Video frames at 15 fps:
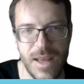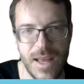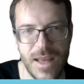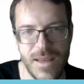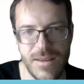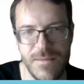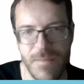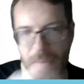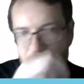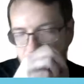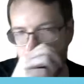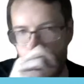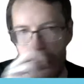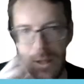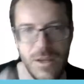who
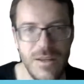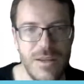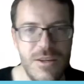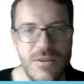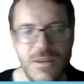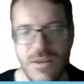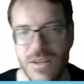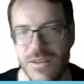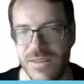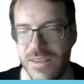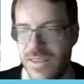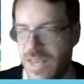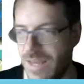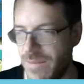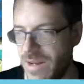use
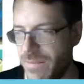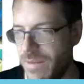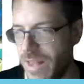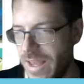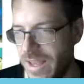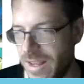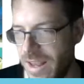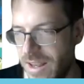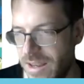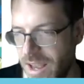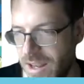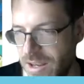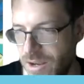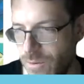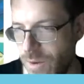the theme and apply it
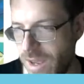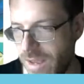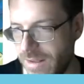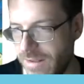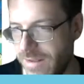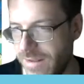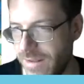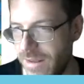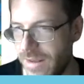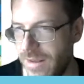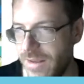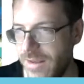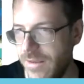in new ways.